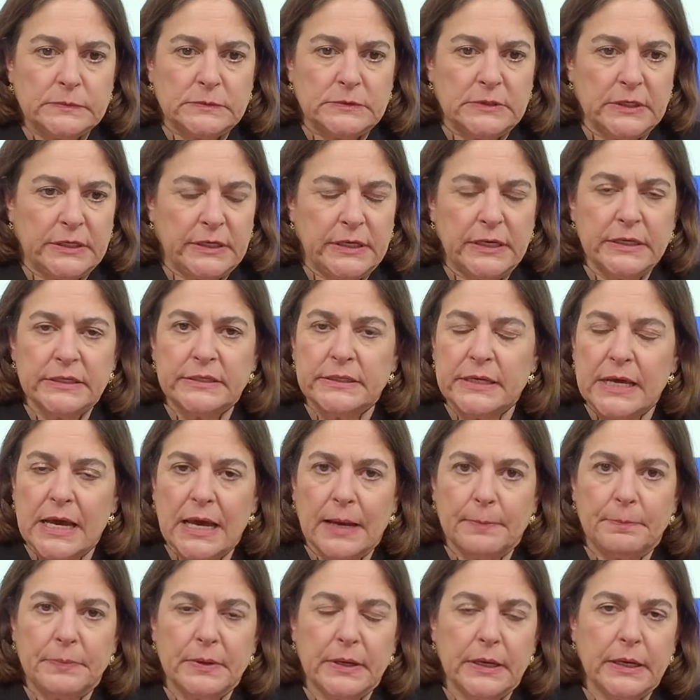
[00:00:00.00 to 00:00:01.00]

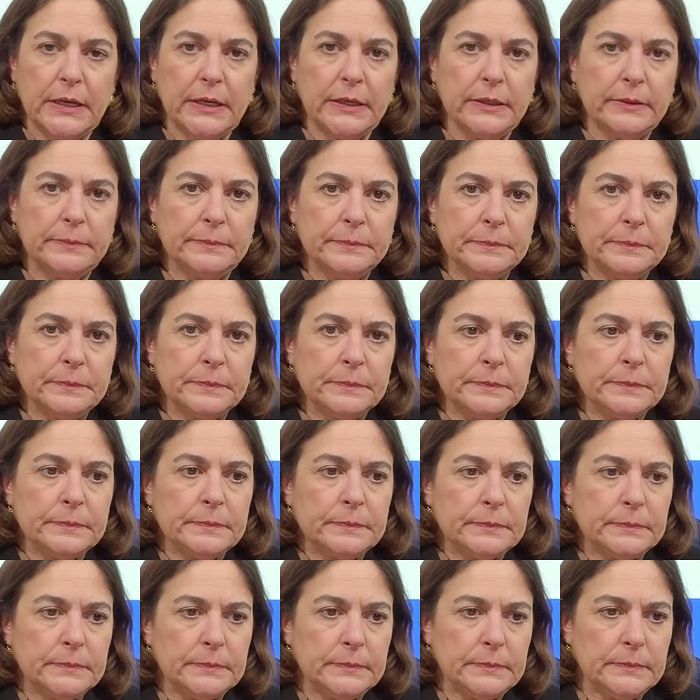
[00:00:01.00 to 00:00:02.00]
kidnapping,
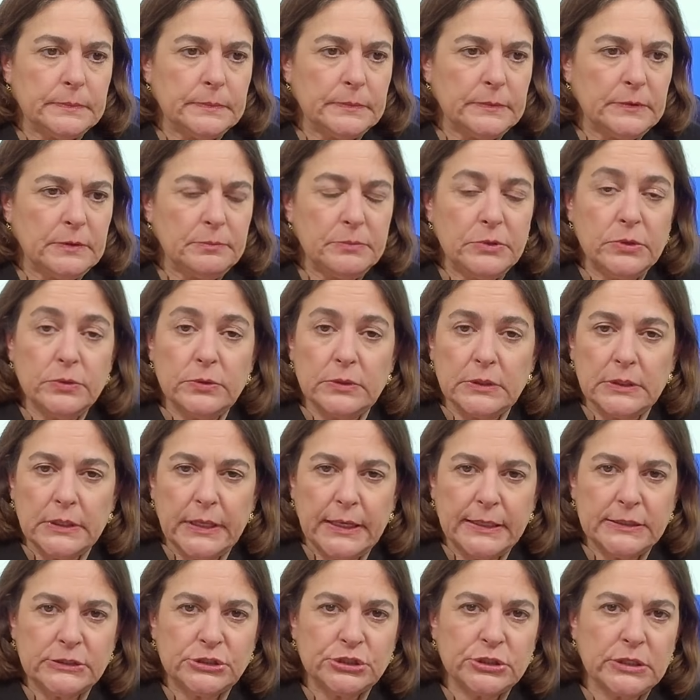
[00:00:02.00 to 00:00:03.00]
the
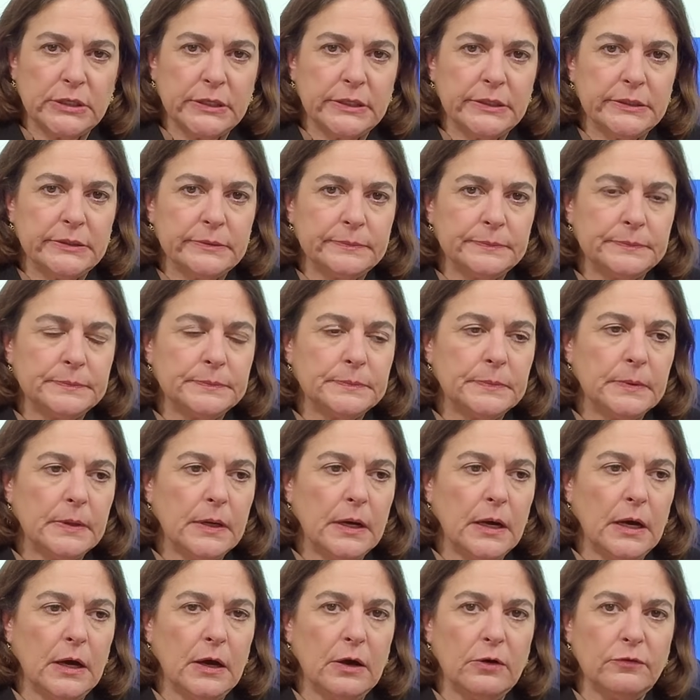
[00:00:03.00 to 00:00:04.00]
mutilation
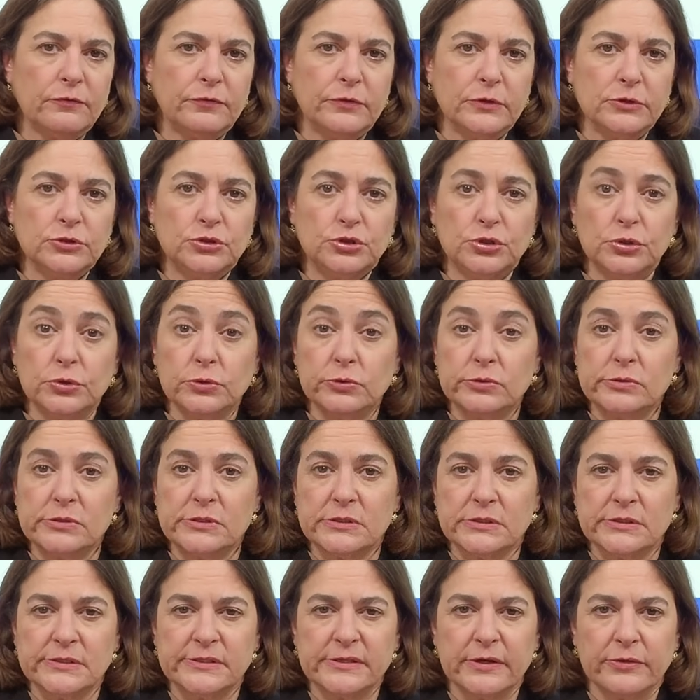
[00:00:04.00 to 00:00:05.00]
of the Jews
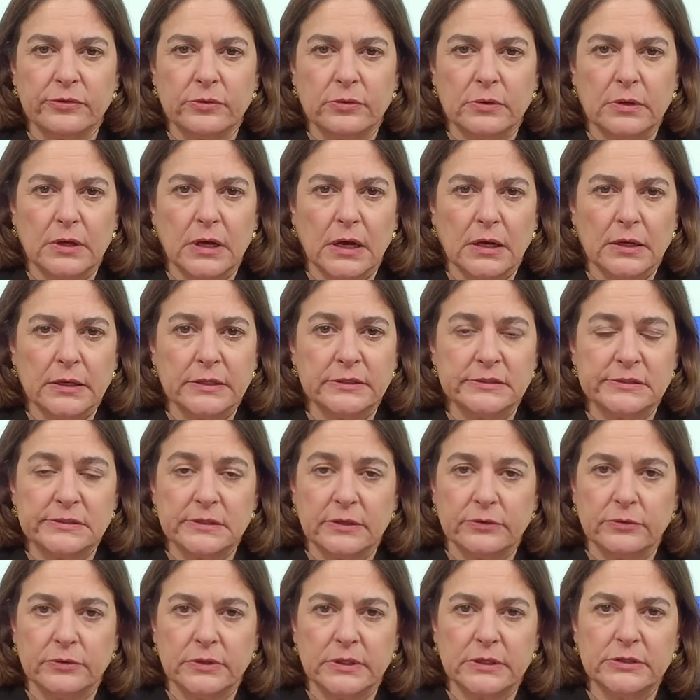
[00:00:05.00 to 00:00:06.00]
in
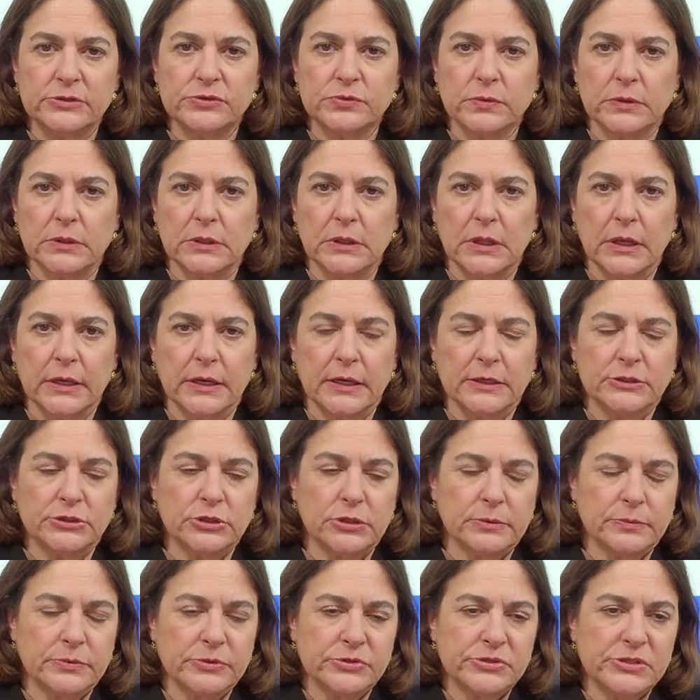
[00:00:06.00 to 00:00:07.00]
southern Israel on
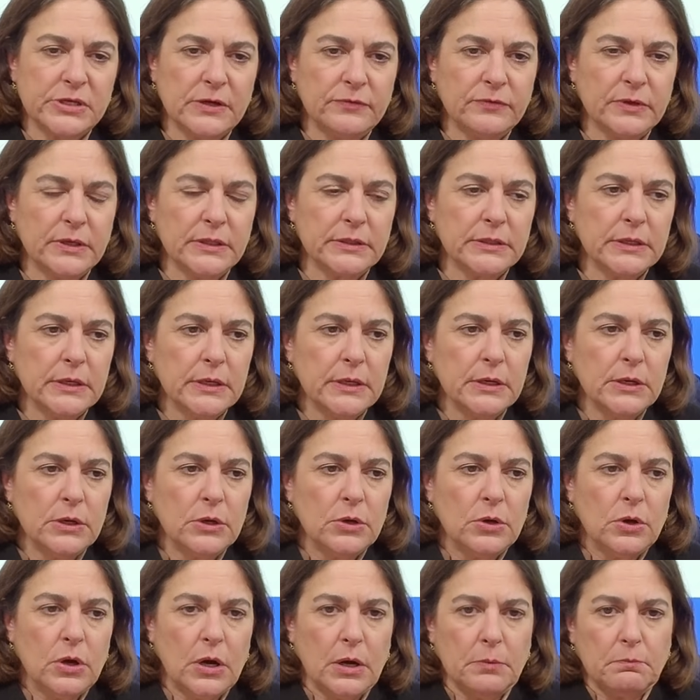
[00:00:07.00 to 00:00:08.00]
October 7th.
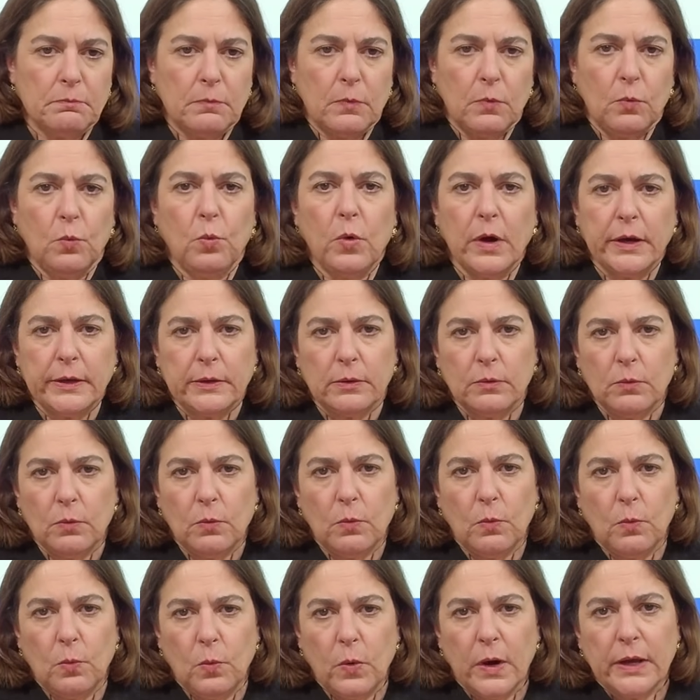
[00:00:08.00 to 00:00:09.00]

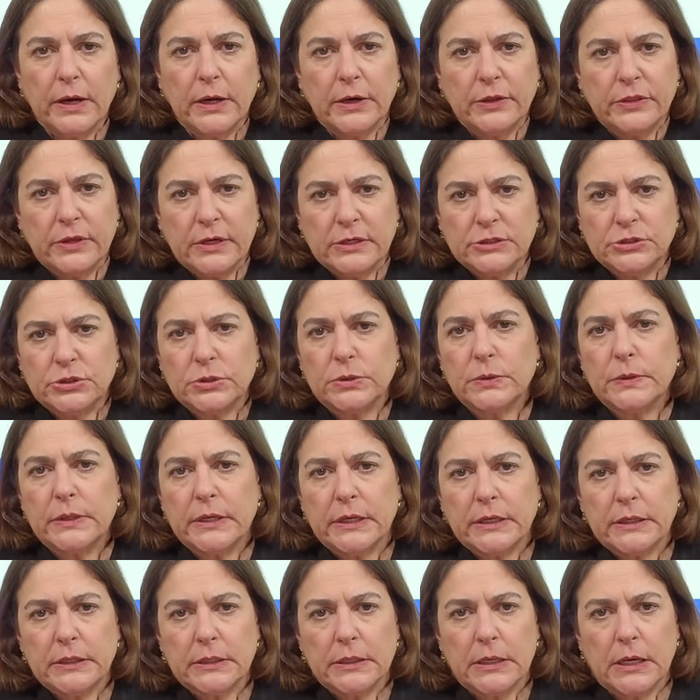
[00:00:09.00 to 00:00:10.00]
What are they
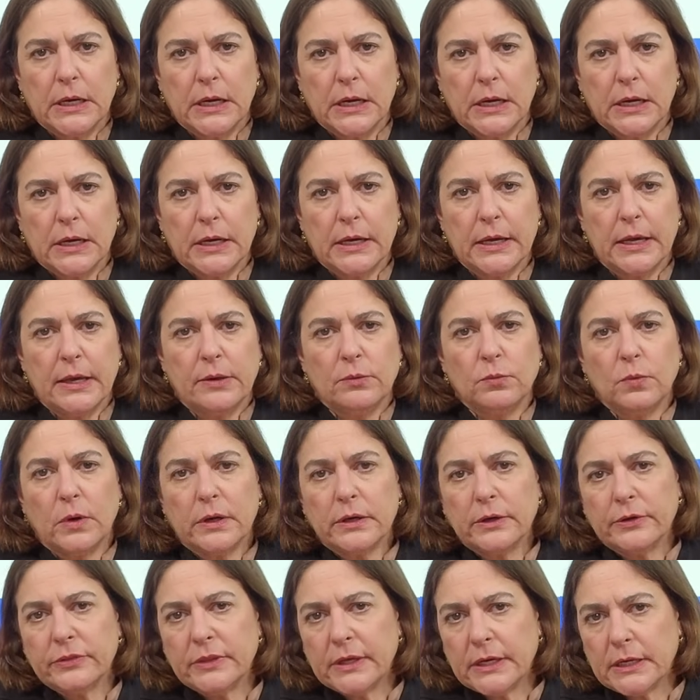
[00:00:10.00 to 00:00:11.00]
doing, and what
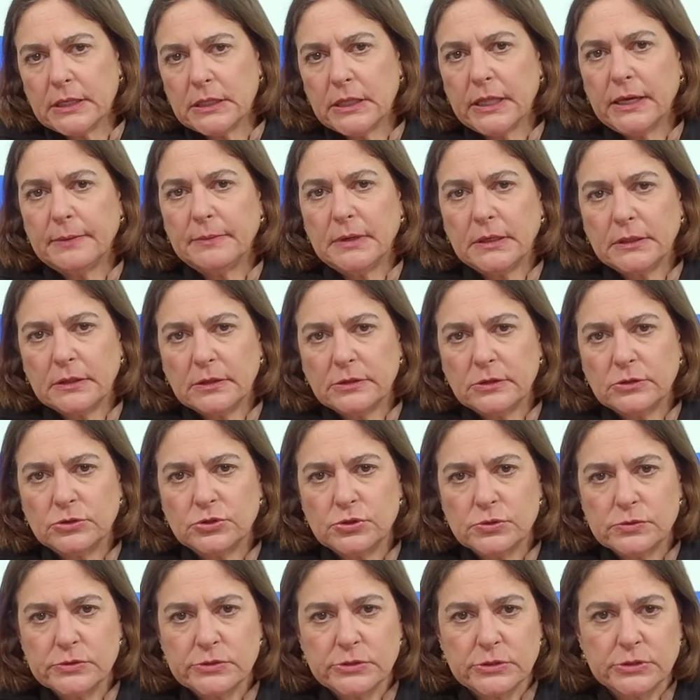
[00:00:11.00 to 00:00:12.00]
are they claiming that the
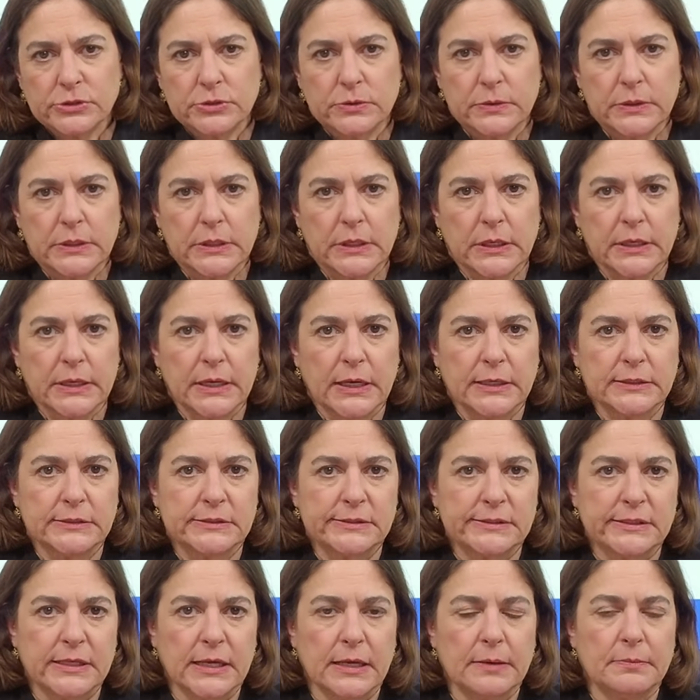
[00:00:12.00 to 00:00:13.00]
Jews are doing
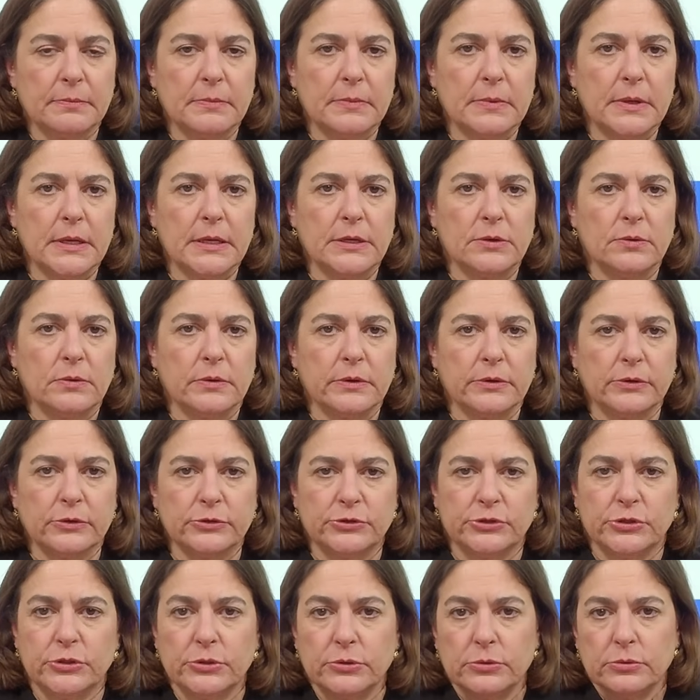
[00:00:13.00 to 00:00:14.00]
against them in order
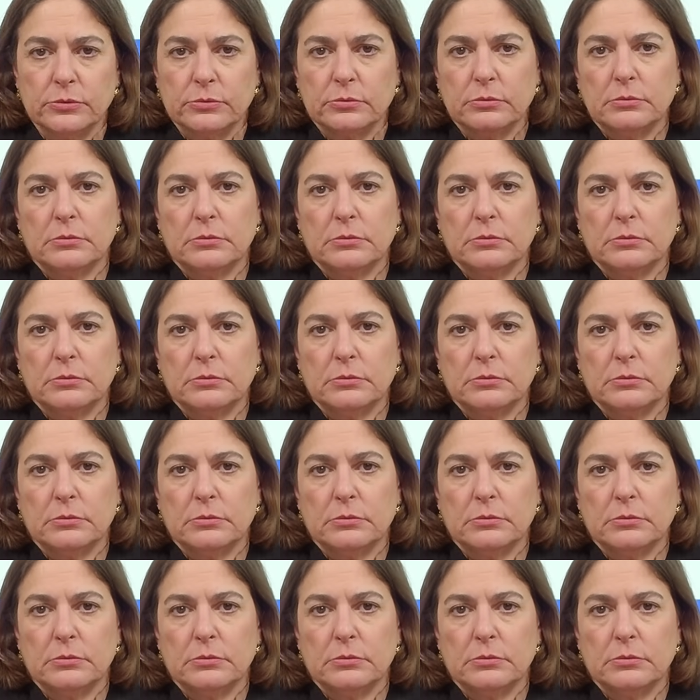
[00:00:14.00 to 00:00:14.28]
to